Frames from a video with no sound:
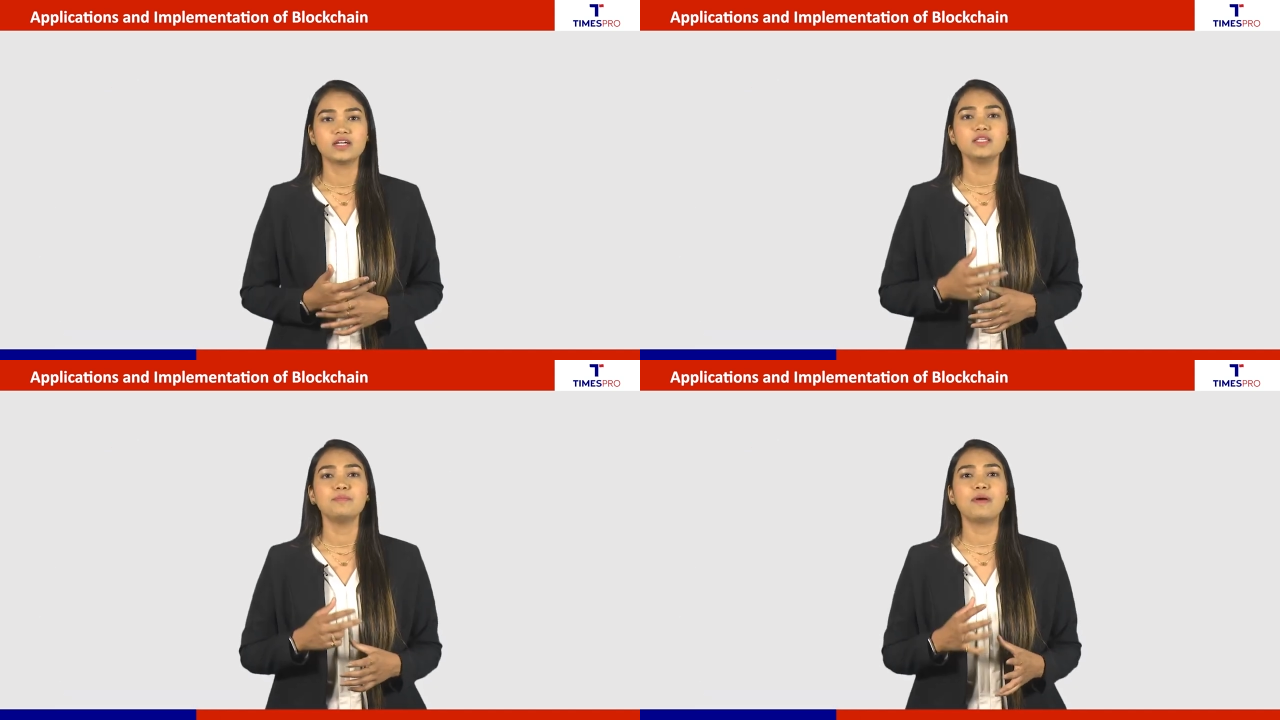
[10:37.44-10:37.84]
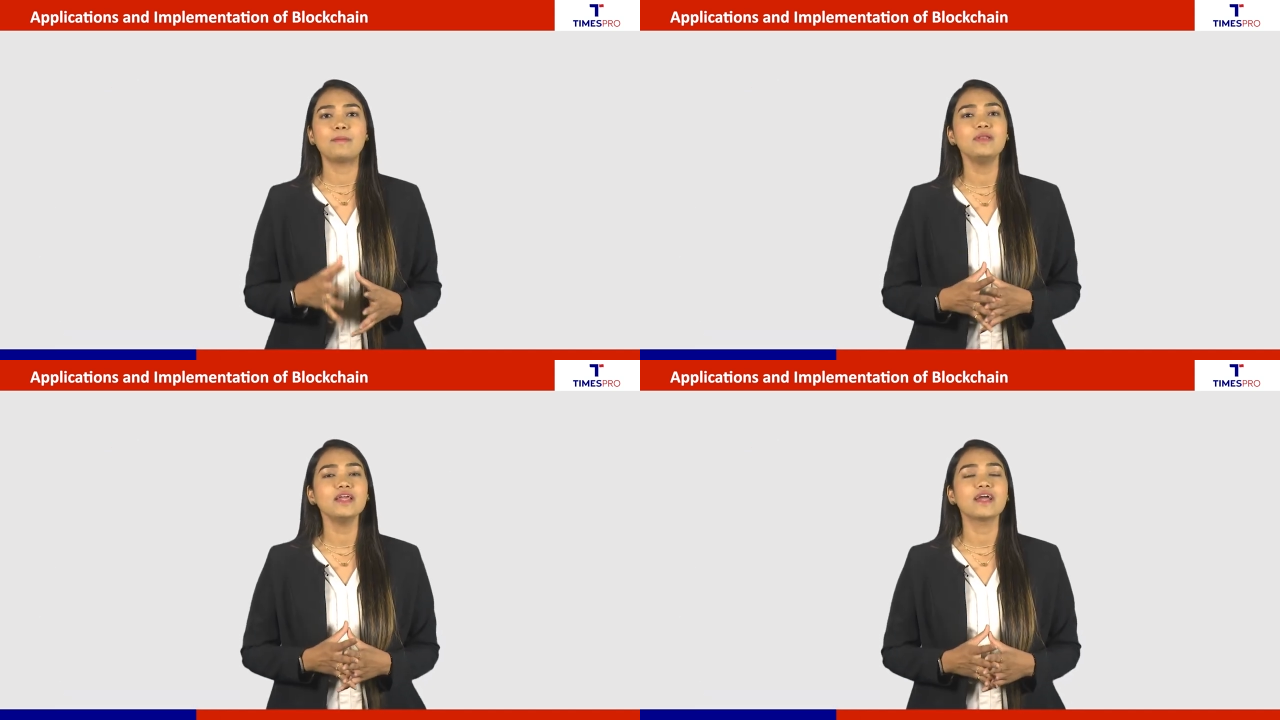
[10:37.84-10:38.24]
The
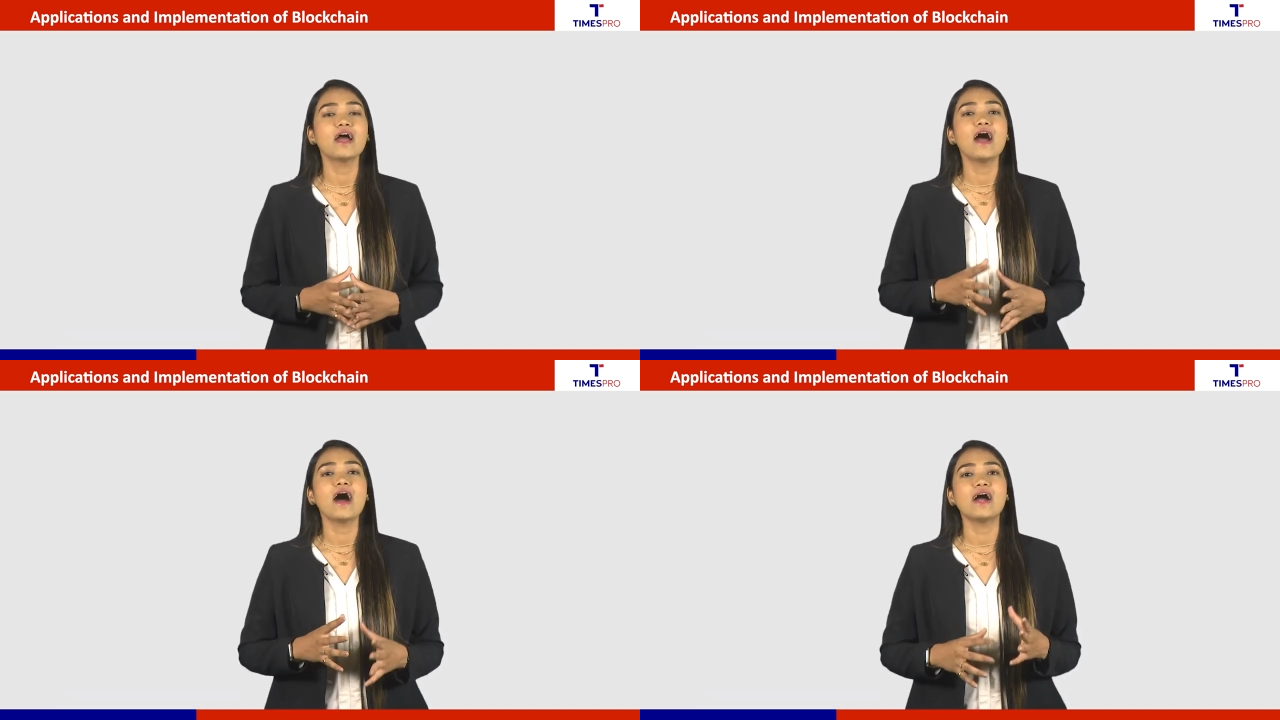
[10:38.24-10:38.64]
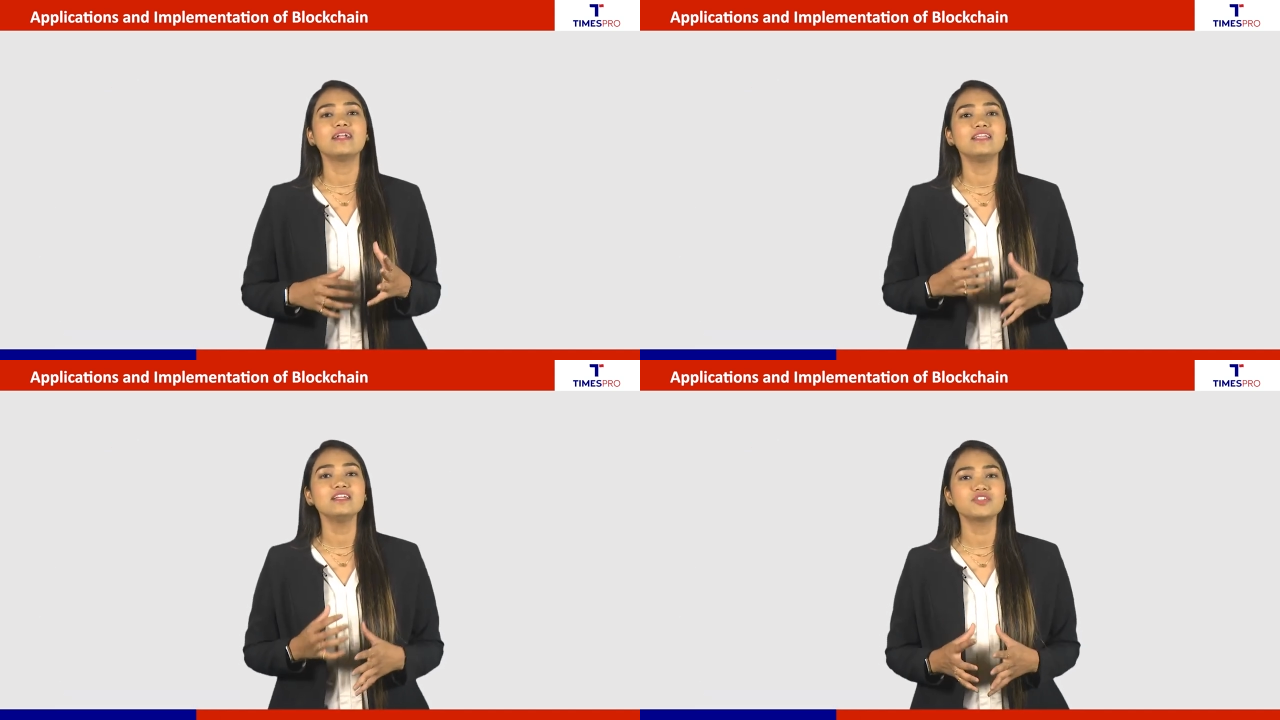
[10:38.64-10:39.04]
public
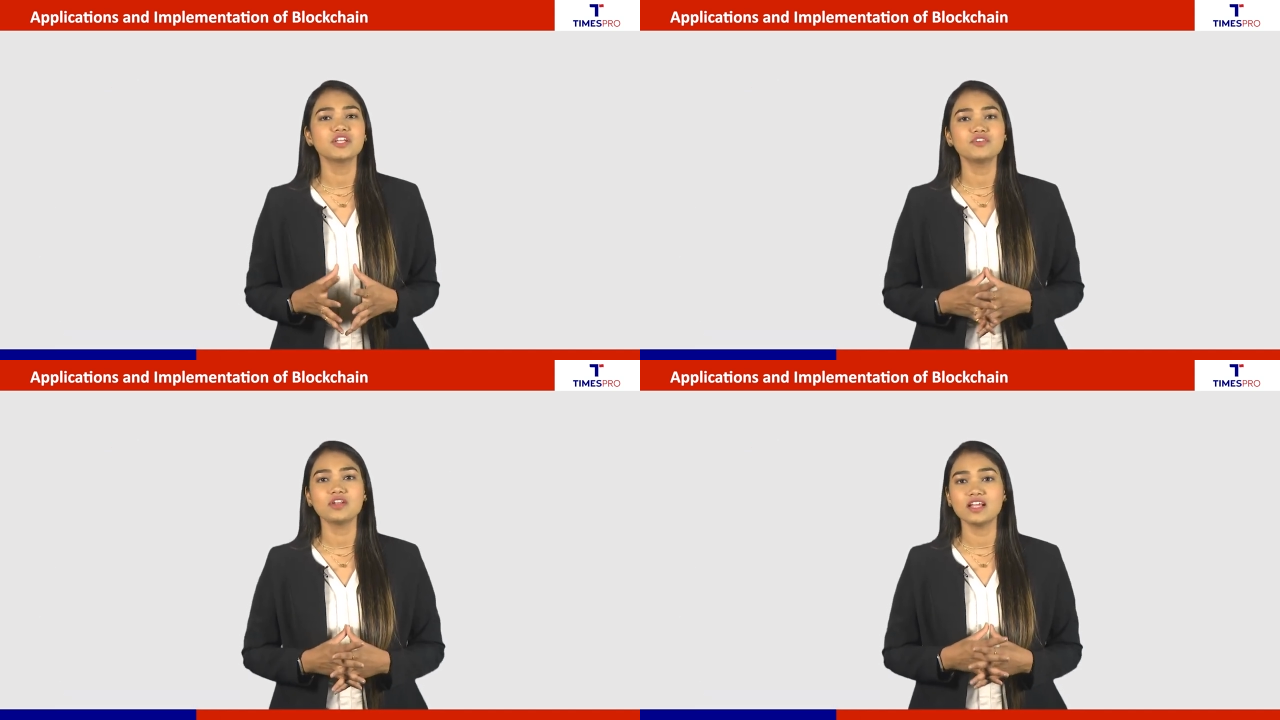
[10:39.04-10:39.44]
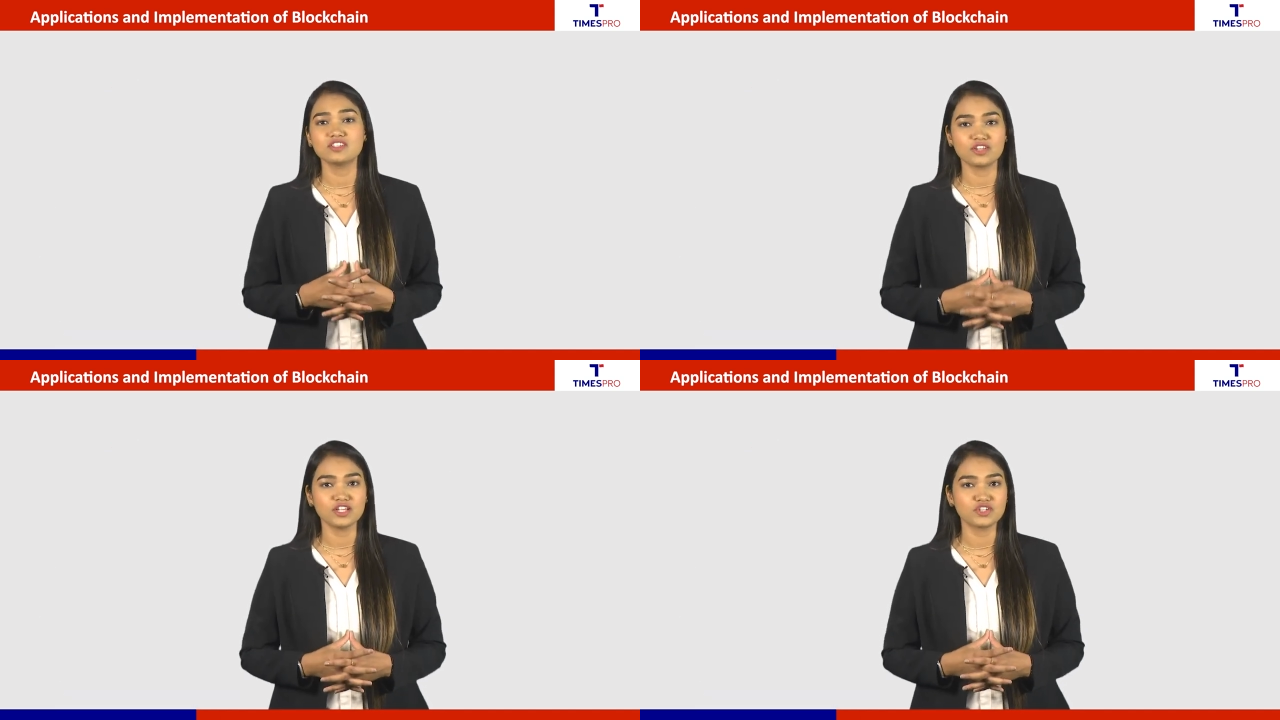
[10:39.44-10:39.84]
and
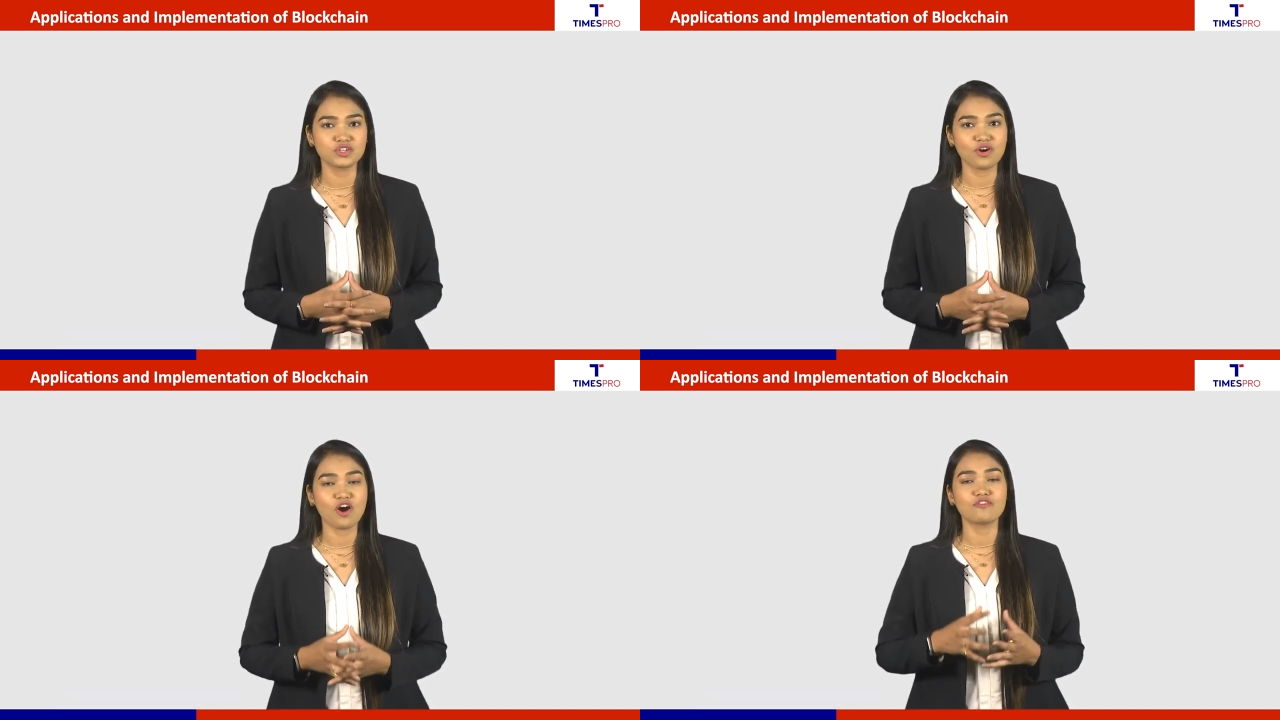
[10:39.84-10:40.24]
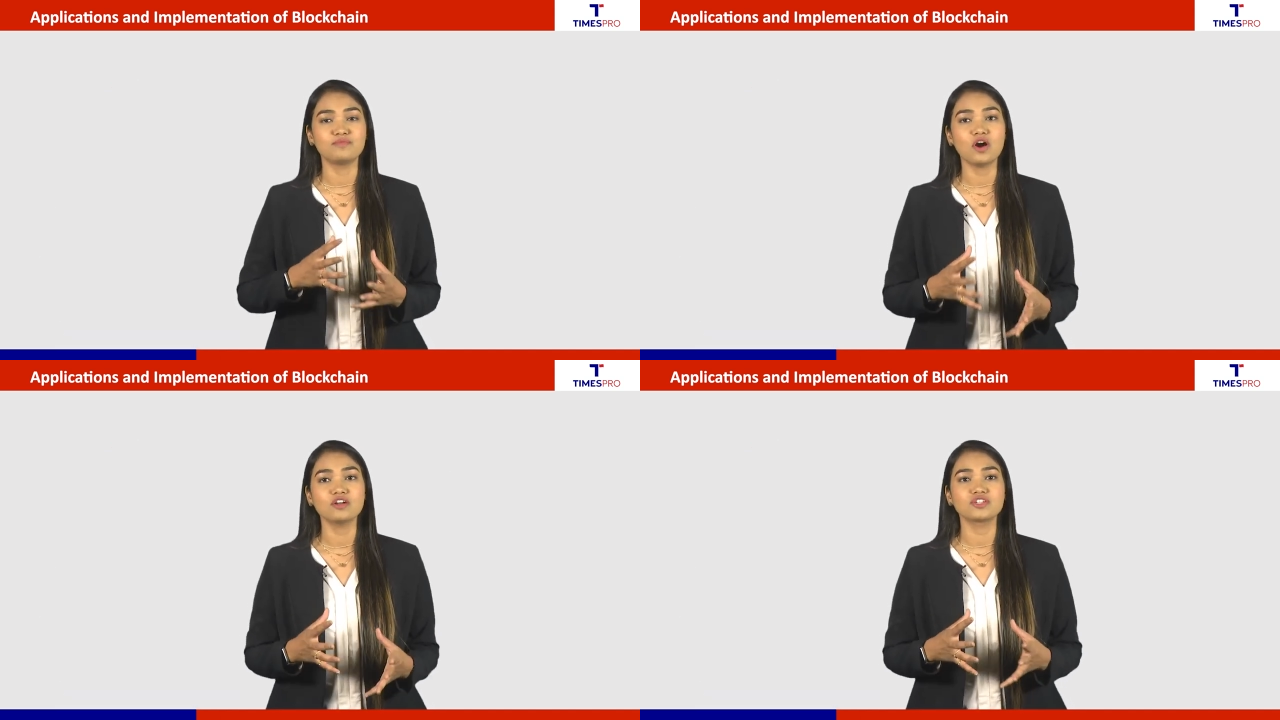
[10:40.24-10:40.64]
decentralized nature of
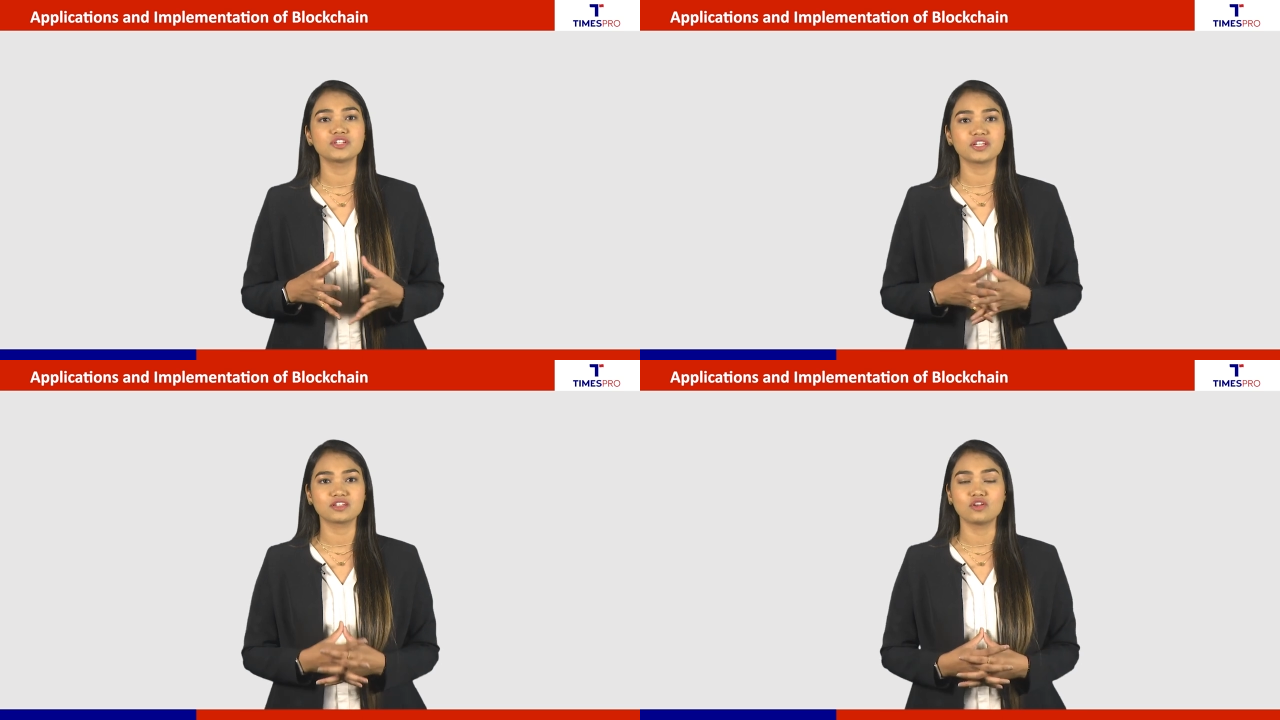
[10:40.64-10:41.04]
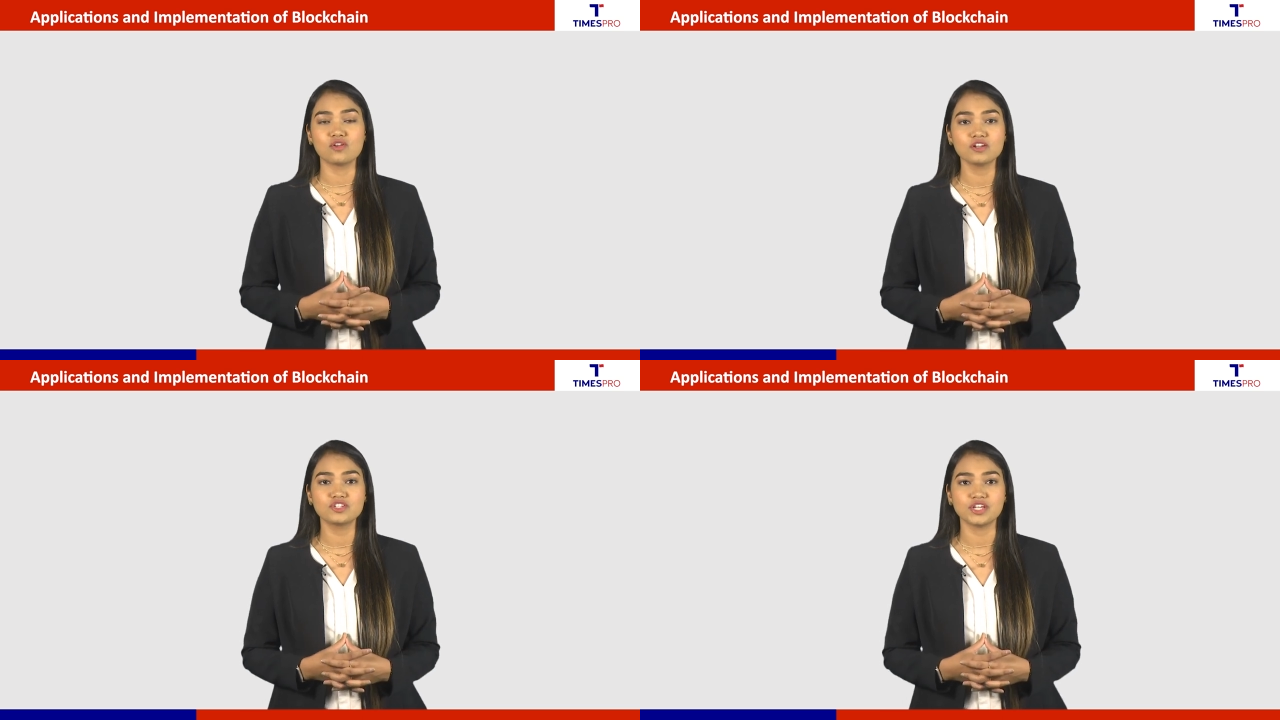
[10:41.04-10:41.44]
blockchain
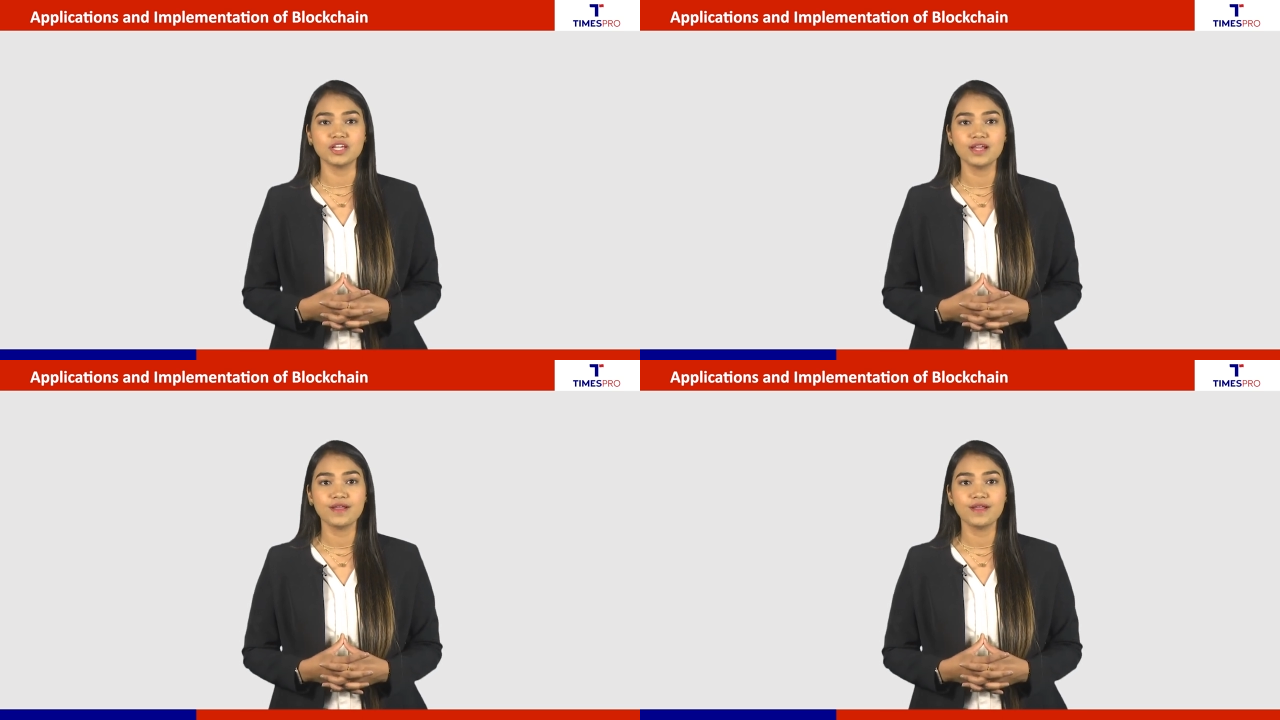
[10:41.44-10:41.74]
technology